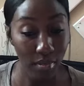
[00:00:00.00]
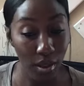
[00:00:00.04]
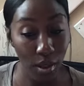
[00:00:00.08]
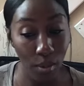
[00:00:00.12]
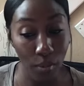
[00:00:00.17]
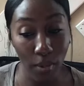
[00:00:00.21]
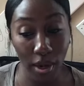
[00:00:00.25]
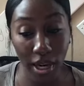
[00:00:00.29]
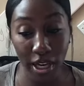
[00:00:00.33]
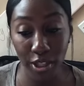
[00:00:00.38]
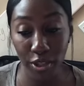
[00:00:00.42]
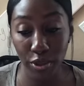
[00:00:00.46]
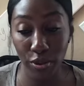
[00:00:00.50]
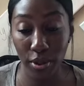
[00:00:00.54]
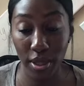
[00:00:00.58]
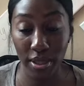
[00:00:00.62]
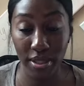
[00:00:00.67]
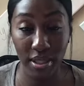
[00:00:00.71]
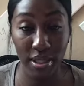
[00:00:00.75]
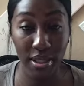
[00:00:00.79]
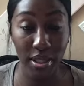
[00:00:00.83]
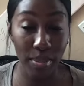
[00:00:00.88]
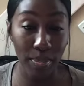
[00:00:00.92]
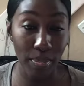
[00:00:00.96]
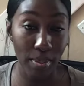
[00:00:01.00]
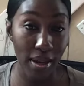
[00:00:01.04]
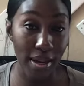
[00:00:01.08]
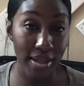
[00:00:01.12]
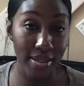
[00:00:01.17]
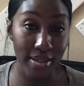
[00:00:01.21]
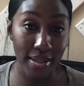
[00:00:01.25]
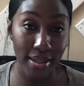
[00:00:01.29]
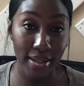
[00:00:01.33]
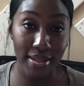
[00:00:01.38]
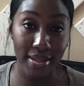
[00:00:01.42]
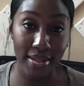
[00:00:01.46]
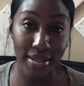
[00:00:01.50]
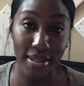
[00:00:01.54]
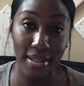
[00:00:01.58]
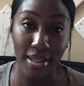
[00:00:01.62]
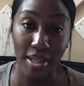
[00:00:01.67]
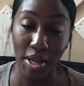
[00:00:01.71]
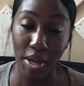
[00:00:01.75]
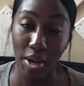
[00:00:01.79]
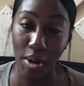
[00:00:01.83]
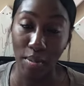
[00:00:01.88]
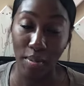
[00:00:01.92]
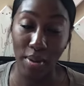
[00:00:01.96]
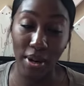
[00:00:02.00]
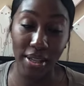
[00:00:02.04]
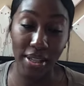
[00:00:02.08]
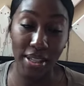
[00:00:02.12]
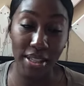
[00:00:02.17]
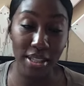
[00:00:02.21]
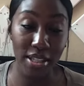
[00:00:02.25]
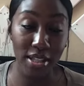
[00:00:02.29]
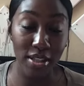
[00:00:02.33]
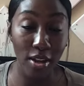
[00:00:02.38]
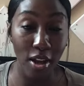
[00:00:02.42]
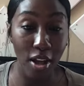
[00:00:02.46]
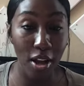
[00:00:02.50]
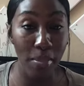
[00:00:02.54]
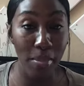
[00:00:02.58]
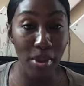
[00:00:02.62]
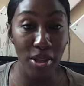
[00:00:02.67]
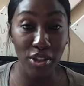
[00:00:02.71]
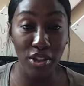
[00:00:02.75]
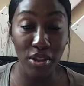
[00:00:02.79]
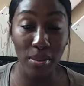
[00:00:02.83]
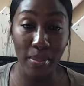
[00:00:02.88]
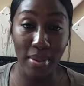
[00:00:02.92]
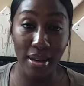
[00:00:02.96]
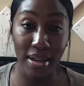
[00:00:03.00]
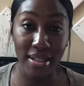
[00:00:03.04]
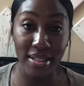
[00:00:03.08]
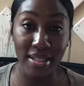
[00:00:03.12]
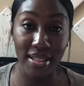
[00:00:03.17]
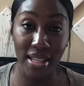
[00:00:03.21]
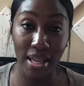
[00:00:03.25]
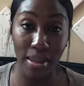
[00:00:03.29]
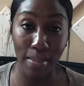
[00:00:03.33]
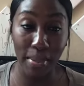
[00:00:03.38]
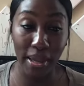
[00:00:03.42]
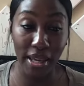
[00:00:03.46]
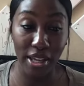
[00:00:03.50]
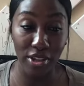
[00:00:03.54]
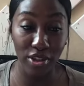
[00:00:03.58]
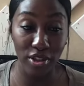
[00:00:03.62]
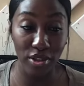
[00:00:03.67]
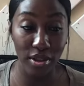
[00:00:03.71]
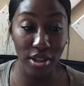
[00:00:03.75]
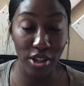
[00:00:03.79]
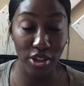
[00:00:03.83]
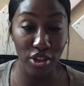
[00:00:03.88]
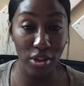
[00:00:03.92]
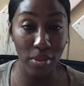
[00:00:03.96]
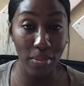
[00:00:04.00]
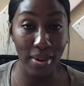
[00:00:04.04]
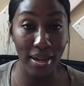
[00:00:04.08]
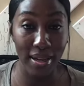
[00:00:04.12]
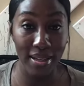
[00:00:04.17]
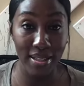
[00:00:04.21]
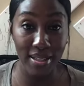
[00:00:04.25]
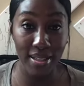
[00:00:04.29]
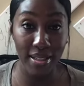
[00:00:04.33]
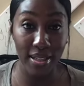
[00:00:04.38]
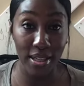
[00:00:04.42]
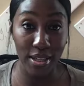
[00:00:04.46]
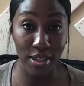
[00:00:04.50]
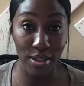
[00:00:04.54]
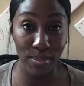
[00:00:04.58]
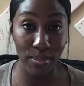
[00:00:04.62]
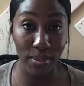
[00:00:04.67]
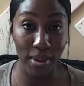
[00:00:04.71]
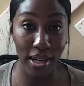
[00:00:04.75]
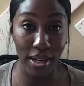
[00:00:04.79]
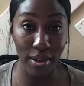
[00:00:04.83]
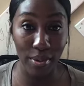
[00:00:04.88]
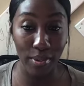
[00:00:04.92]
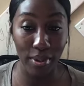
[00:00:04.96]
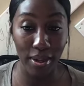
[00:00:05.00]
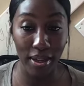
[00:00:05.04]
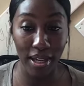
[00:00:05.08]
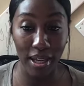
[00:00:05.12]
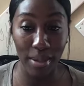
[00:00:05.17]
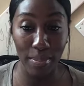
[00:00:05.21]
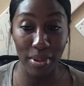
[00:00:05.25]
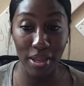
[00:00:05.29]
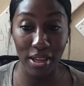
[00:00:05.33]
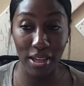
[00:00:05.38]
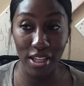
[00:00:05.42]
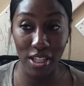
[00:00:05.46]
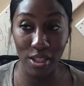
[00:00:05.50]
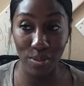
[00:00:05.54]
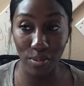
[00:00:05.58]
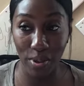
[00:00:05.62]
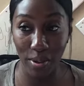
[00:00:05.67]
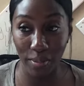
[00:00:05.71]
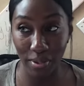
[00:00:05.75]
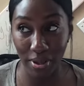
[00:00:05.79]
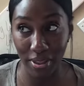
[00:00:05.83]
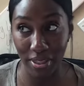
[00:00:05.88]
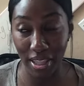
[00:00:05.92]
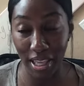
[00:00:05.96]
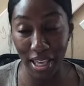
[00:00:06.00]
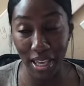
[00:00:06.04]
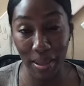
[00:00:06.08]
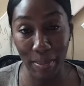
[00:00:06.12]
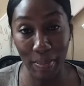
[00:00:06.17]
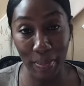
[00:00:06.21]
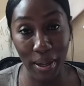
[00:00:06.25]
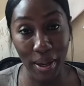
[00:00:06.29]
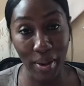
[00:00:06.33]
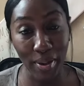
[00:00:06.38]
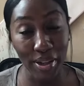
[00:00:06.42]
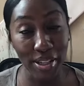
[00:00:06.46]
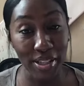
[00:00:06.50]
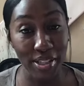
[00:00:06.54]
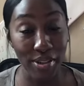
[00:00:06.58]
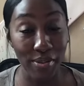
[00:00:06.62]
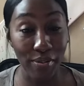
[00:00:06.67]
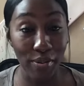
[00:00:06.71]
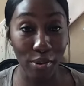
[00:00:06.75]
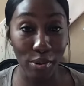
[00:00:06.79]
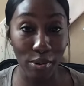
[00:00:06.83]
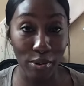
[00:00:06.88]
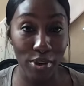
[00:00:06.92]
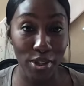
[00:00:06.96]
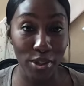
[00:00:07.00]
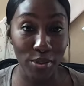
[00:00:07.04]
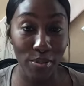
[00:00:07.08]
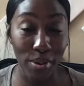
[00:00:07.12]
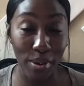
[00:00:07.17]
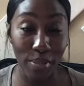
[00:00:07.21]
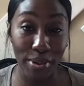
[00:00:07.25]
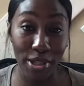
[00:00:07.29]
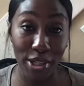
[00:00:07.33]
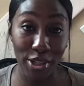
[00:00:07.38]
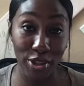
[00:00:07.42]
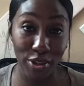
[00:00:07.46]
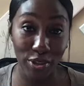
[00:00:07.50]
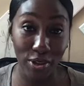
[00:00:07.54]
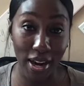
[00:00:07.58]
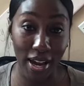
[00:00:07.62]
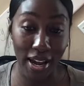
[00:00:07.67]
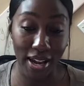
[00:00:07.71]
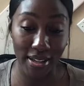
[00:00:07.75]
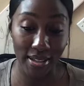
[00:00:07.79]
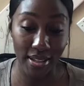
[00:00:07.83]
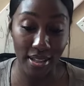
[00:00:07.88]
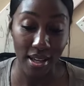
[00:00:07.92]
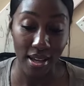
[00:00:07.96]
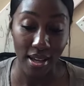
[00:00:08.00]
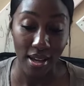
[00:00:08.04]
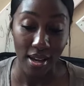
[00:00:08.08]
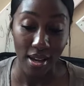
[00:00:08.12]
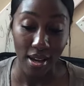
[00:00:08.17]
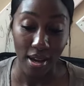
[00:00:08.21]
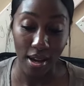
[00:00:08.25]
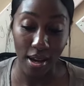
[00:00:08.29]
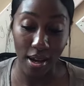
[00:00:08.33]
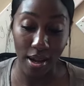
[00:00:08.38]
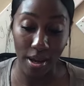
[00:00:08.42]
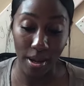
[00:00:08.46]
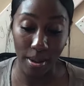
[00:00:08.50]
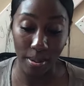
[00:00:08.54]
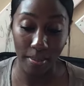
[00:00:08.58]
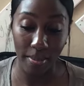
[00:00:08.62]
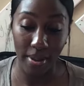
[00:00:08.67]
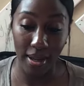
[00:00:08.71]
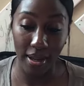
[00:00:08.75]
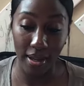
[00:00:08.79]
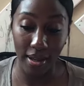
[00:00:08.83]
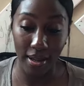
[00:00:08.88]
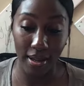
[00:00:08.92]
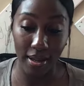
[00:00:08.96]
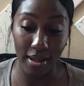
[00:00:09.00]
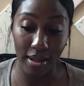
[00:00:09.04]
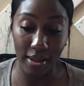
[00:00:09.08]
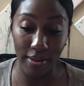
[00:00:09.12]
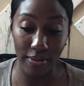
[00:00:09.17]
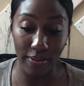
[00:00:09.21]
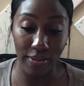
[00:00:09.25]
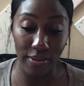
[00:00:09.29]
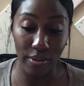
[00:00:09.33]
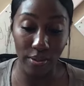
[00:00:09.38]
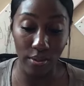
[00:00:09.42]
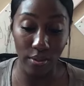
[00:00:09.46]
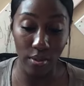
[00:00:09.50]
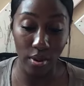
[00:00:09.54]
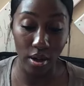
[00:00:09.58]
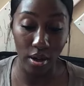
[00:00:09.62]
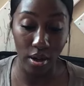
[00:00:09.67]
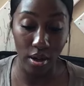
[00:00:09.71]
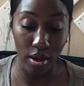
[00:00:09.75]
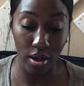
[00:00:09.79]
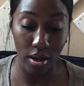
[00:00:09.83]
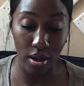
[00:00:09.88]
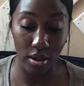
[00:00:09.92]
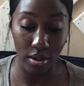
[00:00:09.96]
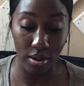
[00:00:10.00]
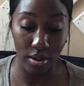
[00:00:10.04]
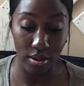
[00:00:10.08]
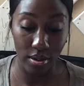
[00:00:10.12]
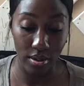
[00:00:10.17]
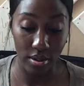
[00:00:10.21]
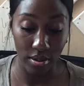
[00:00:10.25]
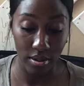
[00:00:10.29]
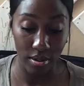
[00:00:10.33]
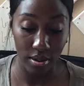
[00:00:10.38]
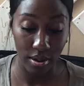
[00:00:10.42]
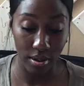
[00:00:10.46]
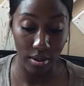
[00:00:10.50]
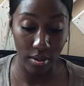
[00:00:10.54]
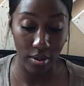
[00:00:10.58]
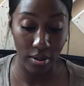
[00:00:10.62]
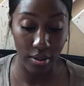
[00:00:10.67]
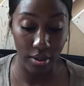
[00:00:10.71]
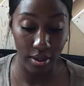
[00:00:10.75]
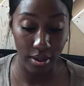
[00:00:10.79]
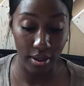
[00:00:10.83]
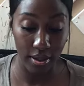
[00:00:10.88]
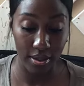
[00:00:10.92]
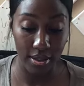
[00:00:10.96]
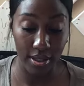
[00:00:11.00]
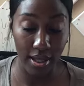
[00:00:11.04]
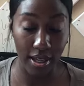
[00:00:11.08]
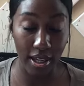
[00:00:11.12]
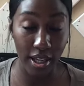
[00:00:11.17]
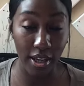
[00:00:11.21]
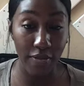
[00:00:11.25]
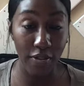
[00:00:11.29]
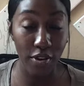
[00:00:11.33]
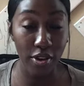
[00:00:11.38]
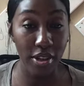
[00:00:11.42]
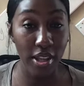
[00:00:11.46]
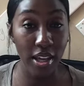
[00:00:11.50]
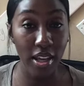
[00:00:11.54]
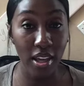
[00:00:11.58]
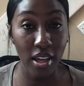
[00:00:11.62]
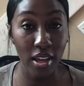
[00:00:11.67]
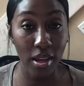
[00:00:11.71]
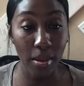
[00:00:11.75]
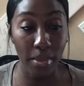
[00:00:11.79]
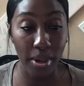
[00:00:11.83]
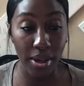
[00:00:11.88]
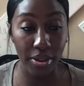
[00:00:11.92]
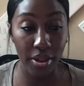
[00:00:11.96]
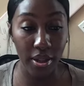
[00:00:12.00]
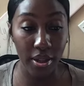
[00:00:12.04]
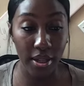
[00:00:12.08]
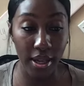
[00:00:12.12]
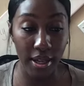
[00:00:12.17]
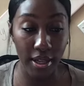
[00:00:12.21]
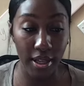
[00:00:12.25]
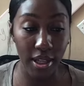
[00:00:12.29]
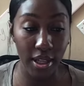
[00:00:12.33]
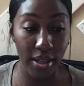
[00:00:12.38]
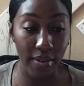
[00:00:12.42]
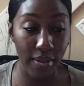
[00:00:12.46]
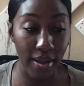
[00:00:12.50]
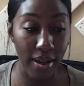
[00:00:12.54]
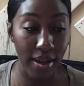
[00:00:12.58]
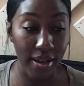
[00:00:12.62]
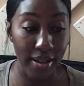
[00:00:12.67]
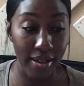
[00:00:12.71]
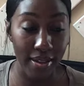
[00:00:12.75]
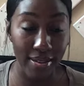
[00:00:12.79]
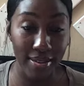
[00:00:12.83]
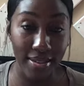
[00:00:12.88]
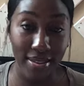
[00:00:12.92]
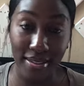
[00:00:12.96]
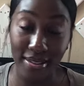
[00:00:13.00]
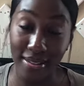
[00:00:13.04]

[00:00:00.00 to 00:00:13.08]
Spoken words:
right? Trust in the process, right? This is all about your mindset, making sure that your mindset is right, okay? Because what we think about is, of course, what we attract. And if you are, hold on a second. If you're thinking about the negative, guys,